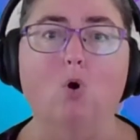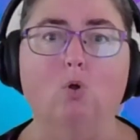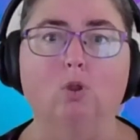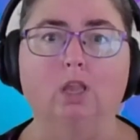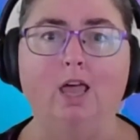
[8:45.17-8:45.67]

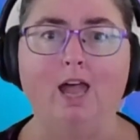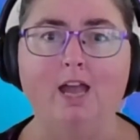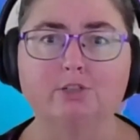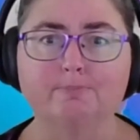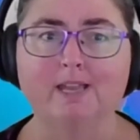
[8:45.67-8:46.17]
or
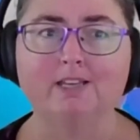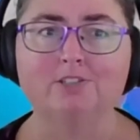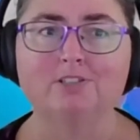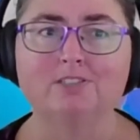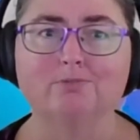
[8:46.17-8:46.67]
large
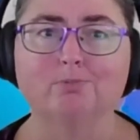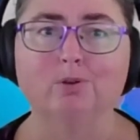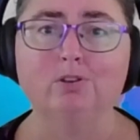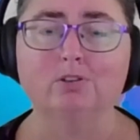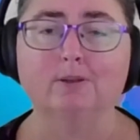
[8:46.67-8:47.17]
packages of
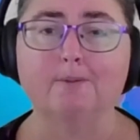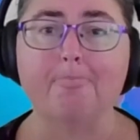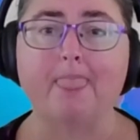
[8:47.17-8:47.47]
work.